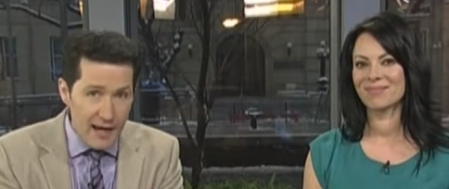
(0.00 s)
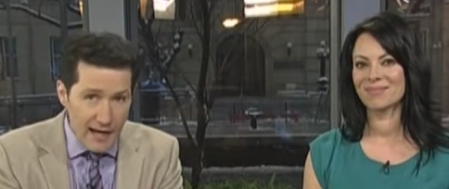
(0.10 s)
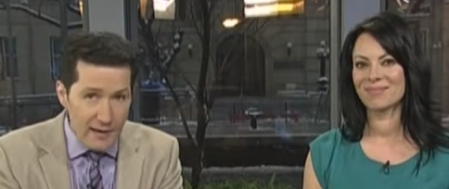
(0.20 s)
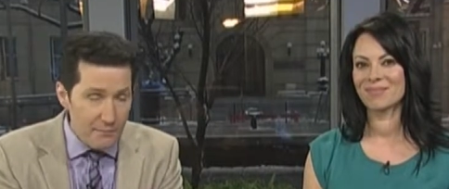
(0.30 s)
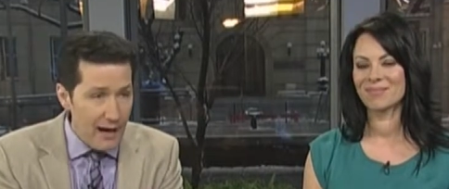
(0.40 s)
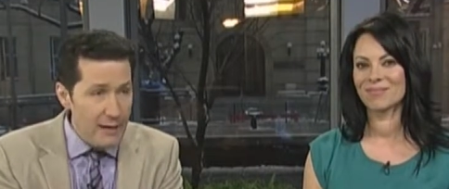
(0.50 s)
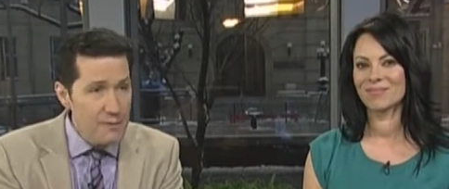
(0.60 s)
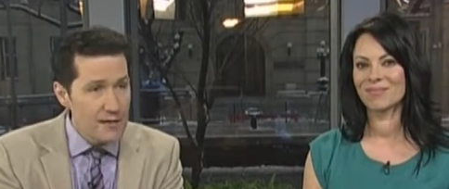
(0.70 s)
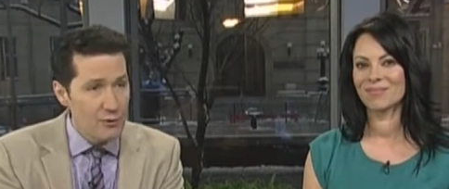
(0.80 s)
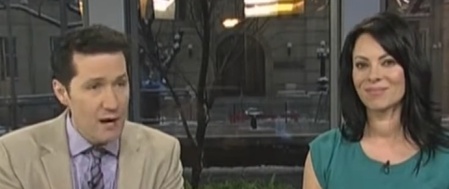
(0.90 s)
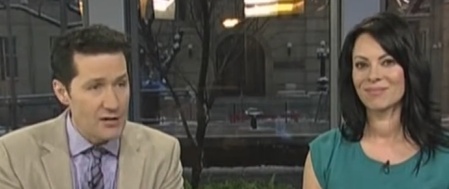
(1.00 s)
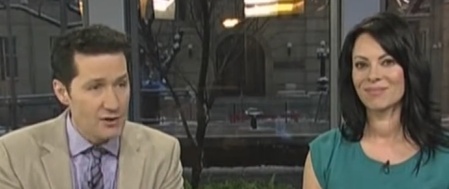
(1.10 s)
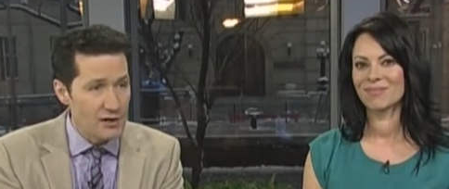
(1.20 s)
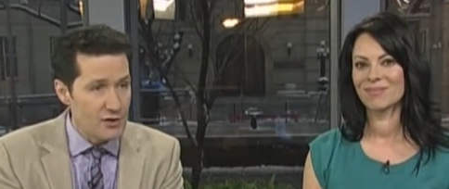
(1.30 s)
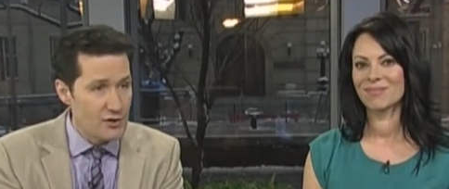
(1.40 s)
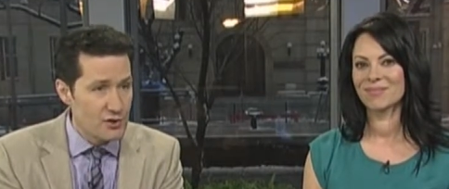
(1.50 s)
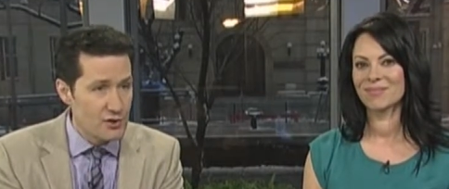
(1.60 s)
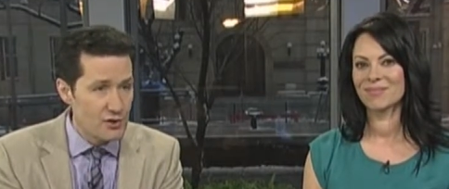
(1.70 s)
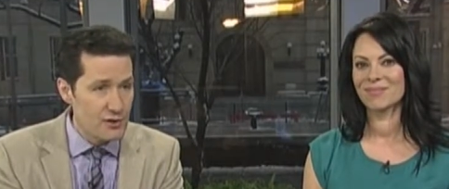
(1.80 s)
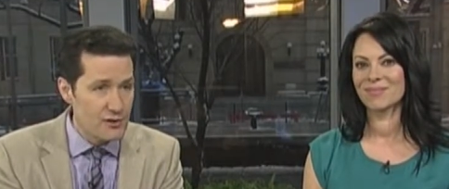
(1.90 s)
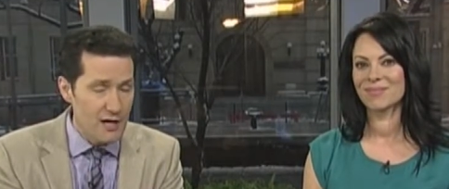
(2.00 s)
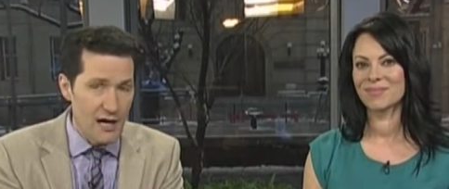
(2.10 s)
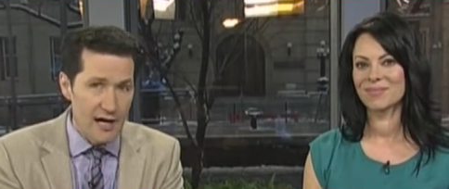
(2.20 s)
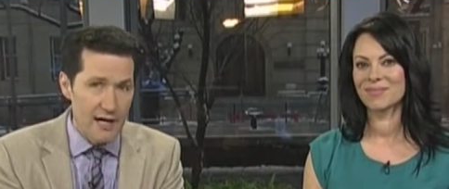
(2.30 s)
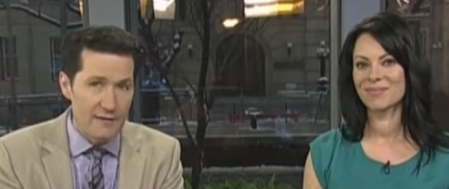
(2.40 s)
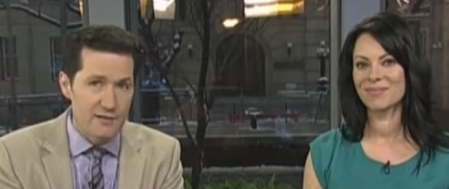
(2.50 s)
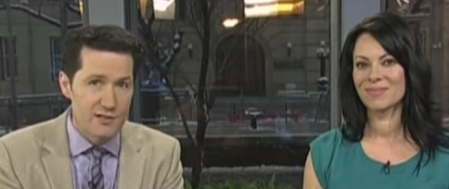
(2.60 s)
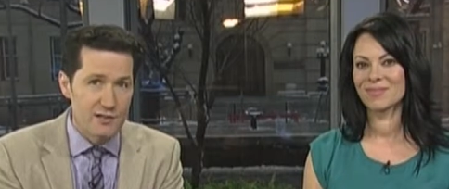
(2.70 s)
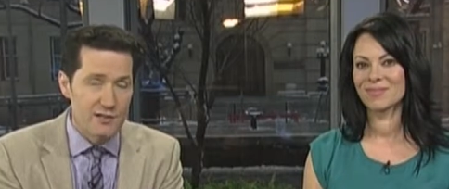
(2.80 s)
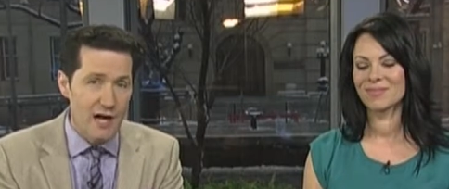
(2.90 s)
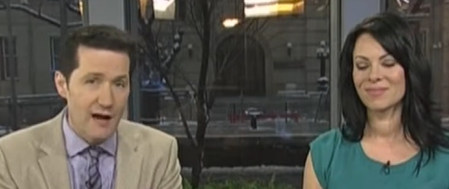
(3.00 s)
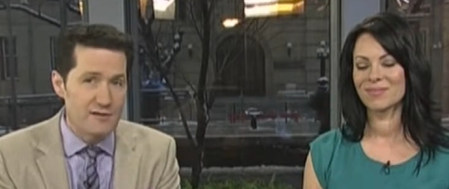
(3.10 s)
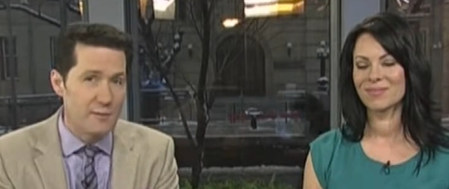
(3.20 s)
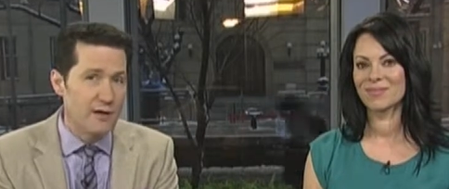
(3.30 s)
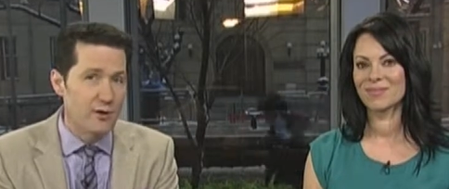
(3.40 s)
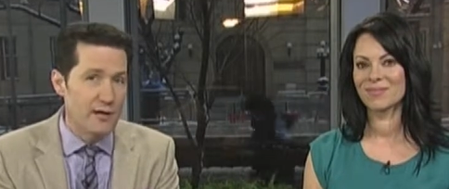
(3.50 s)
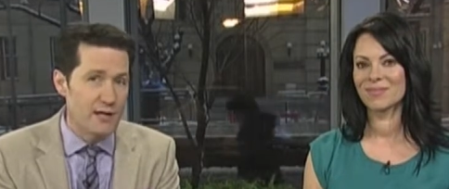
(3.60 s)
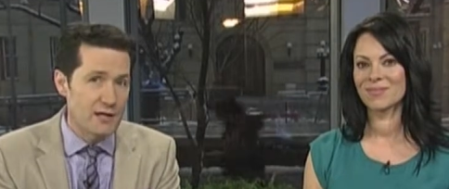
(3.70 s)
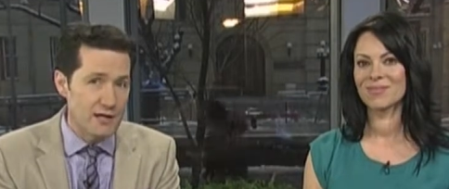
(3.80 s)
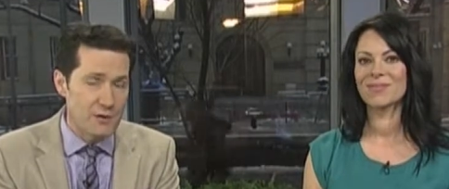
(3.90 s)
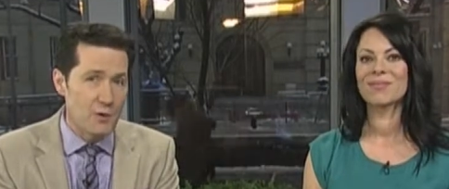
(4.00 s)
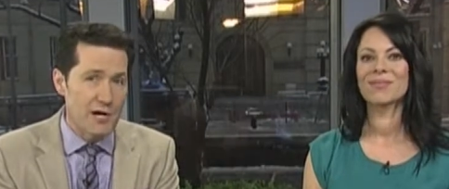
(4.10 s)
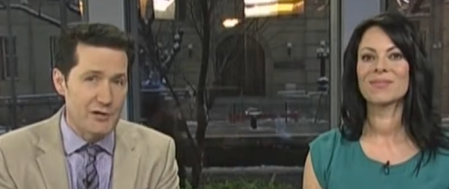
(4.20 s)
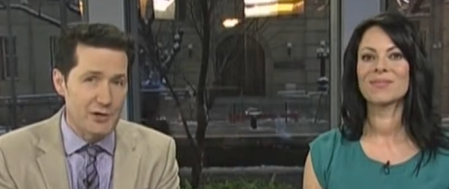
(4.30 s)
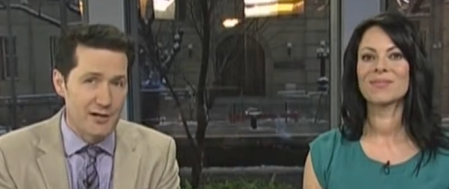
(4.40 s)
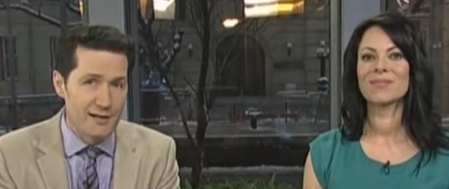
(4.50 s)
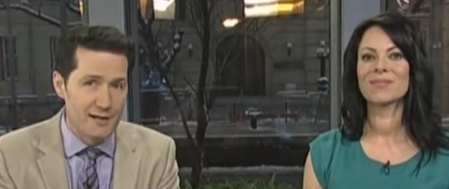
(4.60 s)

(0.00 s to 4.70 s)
Speaker 1: And yes. my big question is, should knives, good knives, be going in the dishwasher?